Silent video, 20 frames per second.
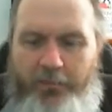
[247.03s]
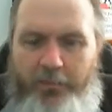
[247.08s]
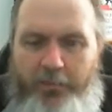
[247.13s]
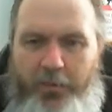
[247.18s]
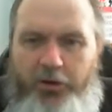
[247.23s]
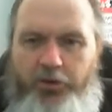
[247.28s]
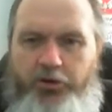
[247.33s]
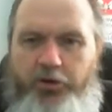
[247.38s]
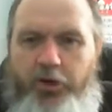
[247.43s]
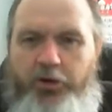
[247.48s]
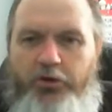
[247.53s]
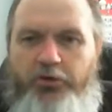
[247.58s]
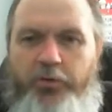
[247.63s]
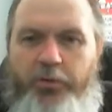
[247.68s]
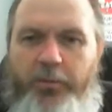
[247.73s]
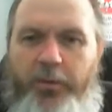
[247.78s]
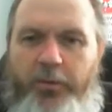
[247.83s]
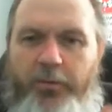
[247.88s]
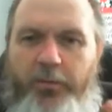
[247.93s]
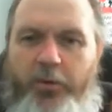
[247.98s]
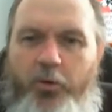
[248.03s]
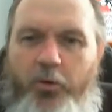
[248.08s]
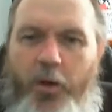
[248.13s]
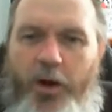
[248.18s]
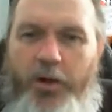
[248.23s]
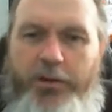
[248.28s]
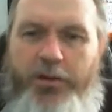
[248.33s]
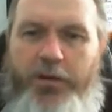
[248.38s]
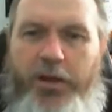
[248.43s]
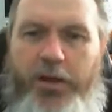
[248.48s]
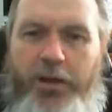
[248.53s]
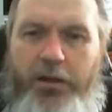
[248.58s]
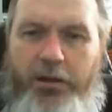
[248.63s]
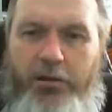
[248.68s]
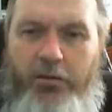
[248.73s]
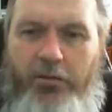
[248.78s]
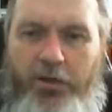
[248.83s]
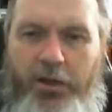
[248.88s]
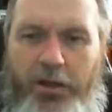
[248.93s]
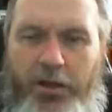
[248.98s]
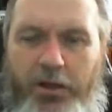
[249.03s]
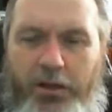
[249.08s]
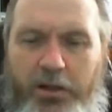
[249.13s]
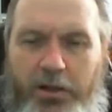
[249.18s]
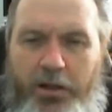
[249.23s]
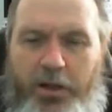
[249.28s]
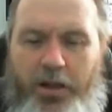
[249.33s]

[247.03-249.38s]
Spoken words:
but just remember one thing, okay?